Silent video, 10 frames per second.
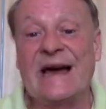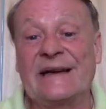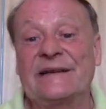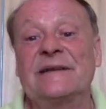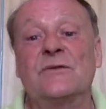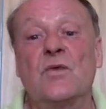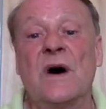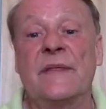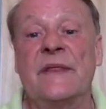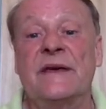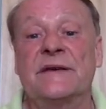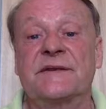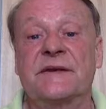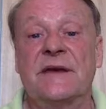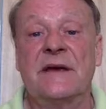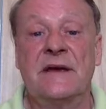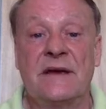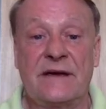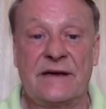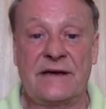hadn't won this,
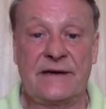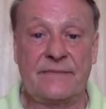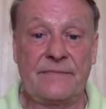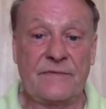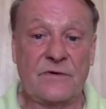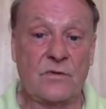and